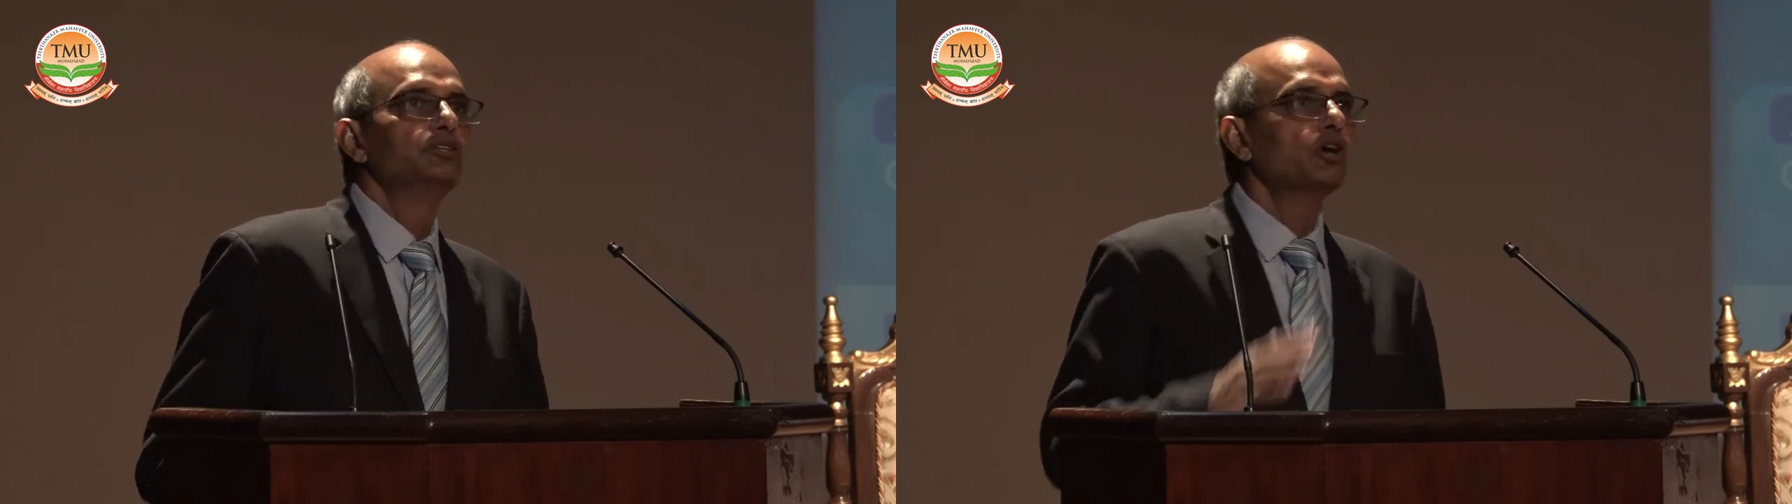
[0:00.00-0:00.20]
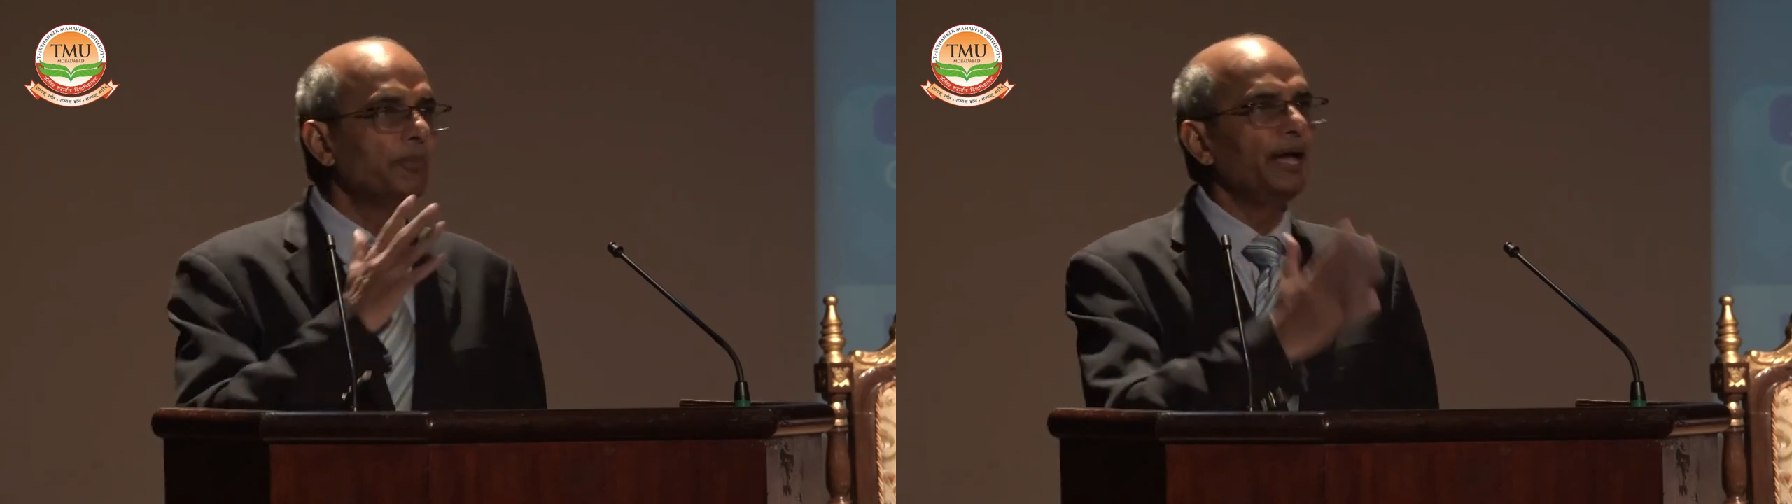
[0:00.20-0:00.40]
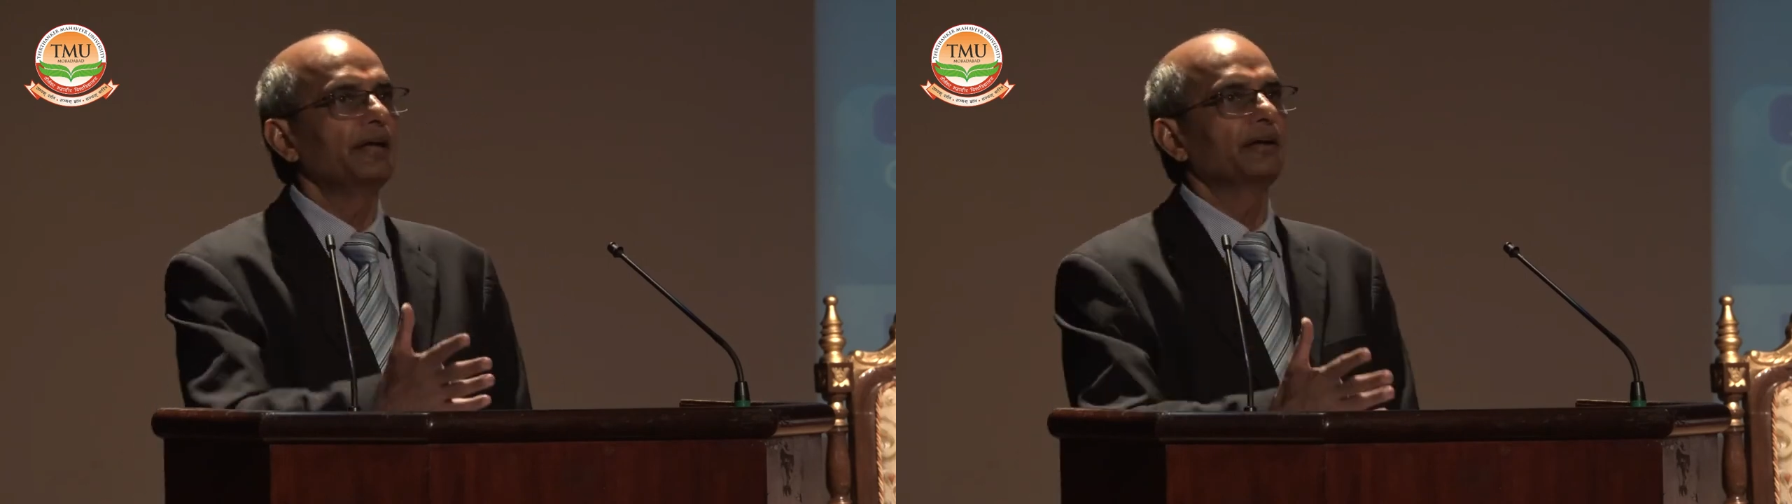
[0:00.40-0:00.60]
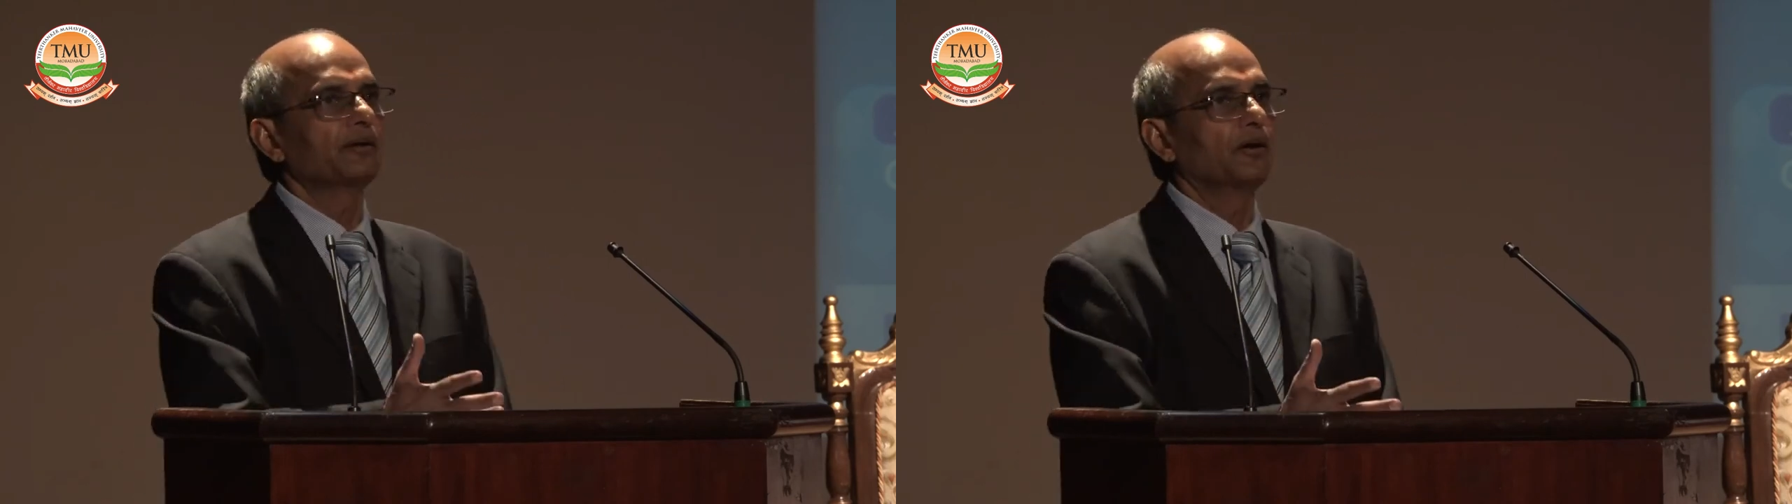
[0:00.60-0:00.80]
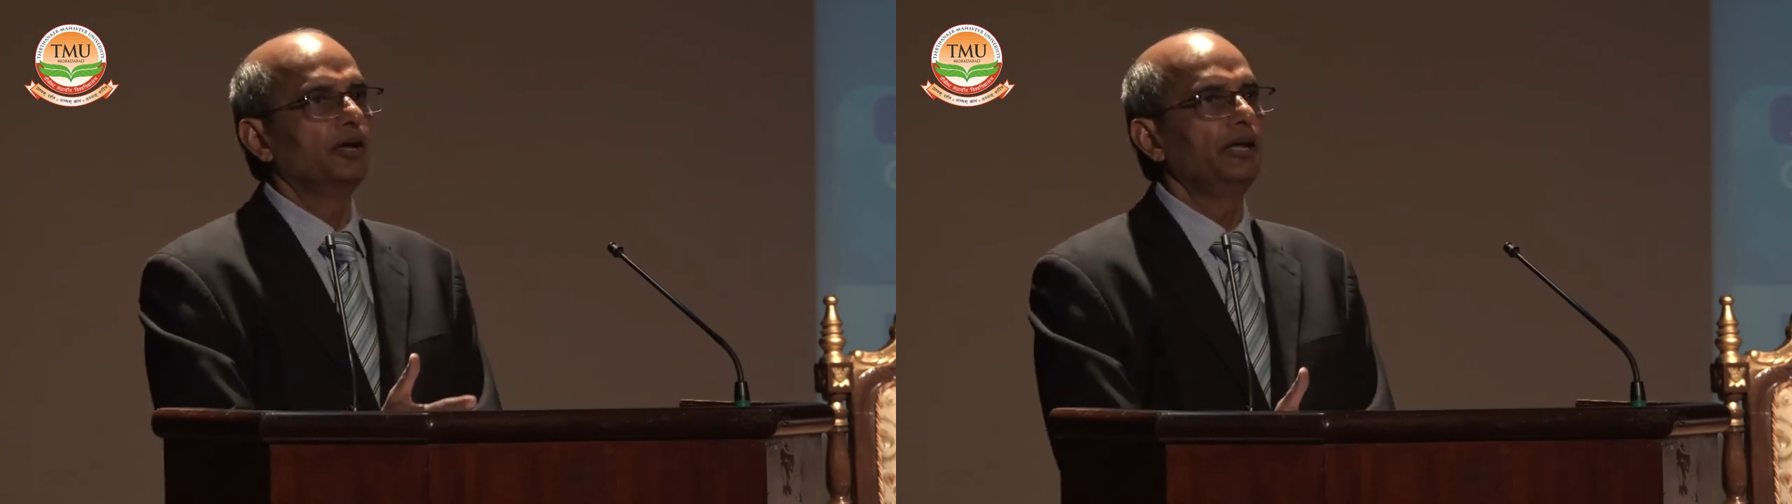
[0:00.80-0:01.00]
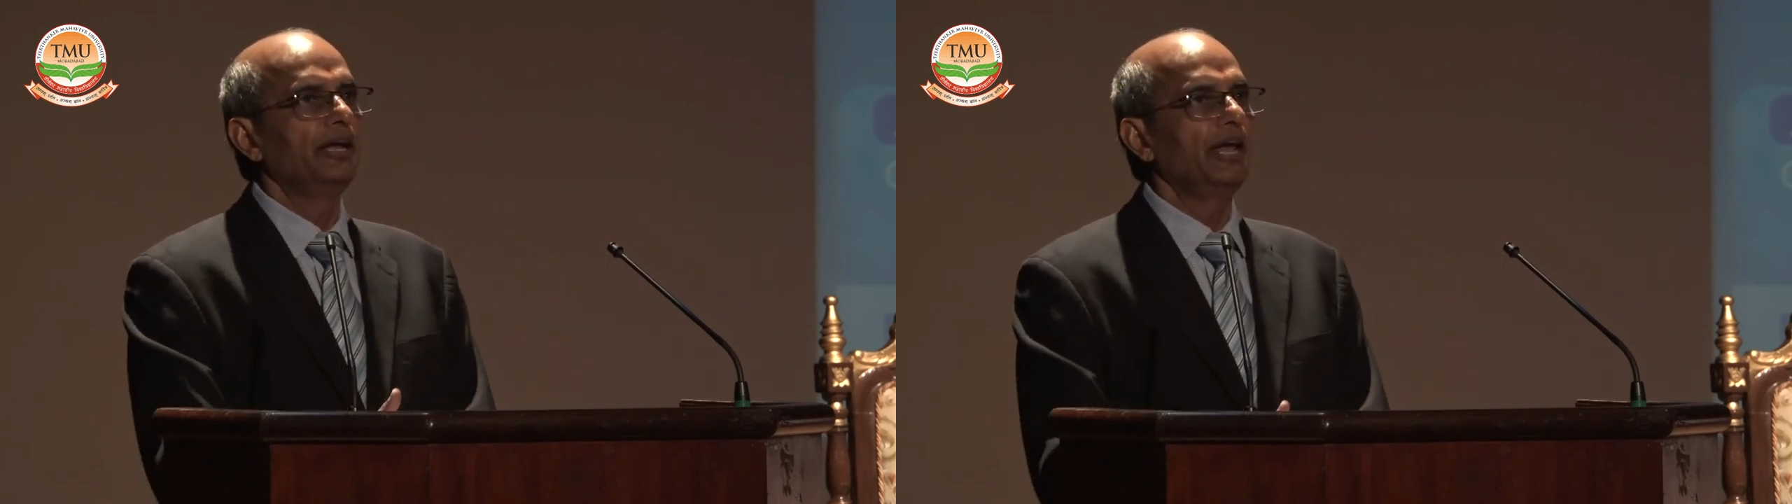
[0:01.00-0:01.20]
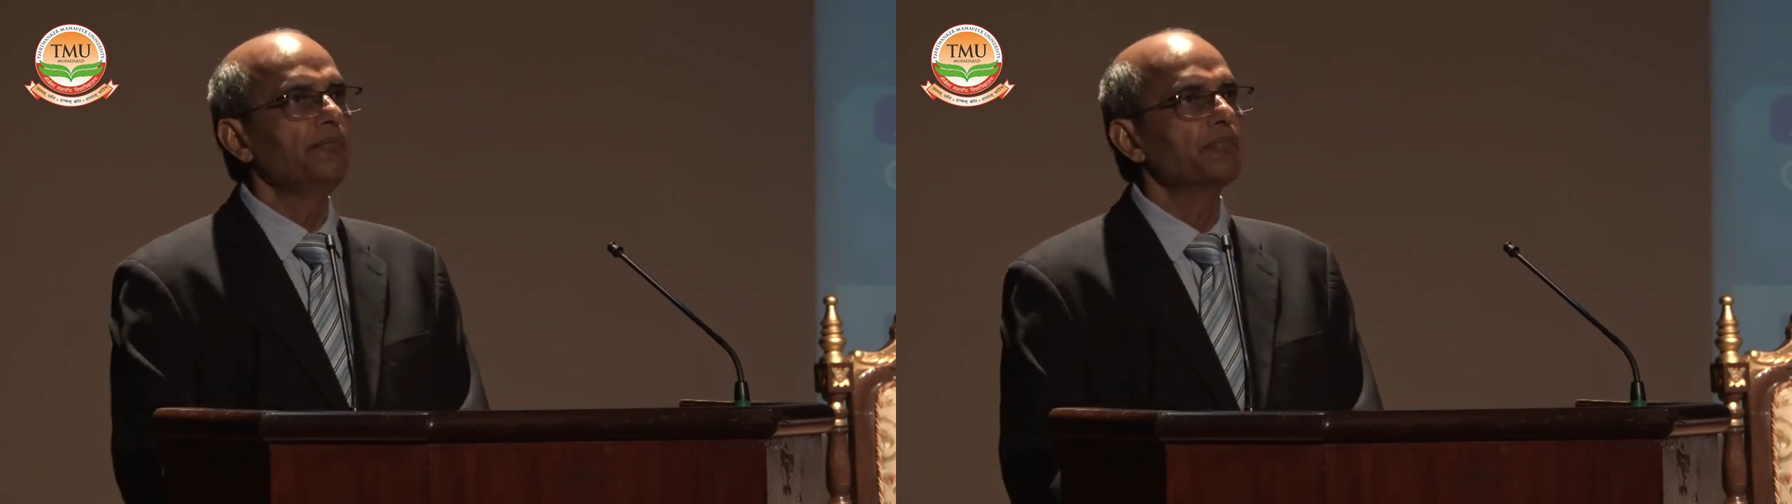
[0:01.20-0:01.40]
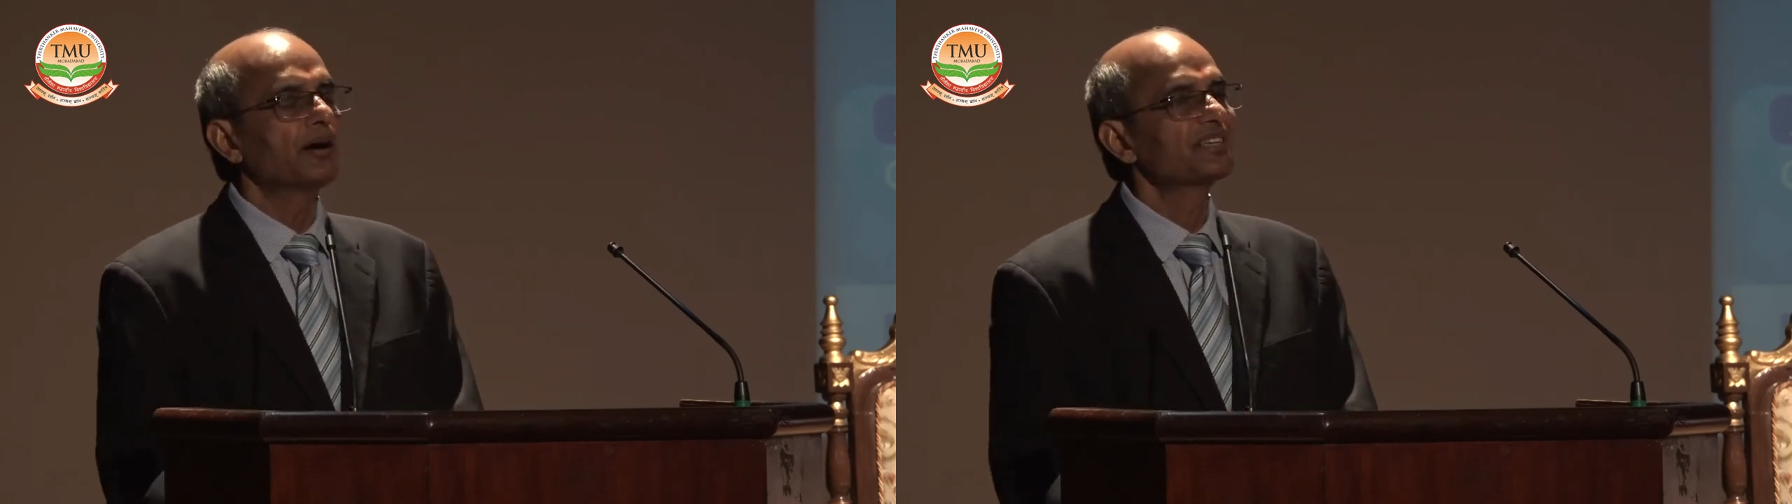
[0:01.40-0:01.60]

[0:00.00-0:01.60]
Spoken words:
domain or name